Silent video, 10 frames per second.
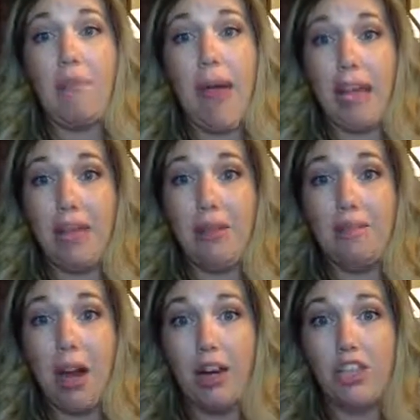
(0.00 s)
Back in
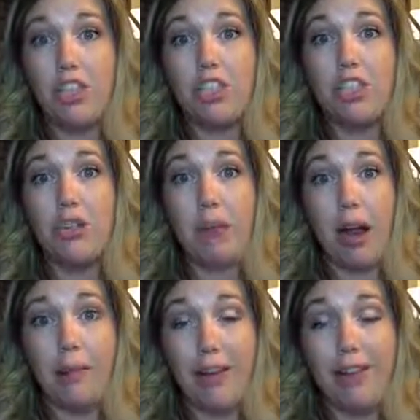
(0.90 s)
March, the
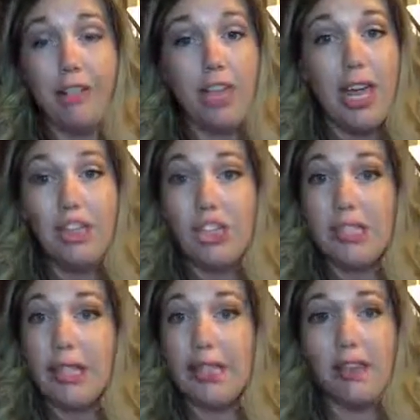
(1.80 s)
Department of
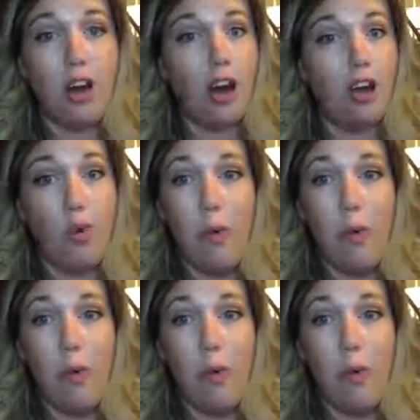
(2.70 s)
Education said that there are no